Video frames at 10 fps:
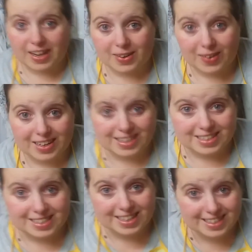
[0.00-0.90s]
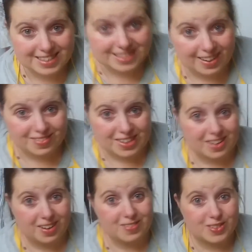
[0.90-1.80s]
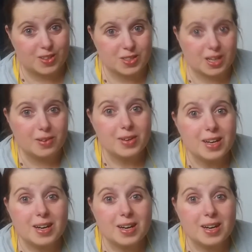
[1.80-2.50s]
that quite easy, because I really like risotto.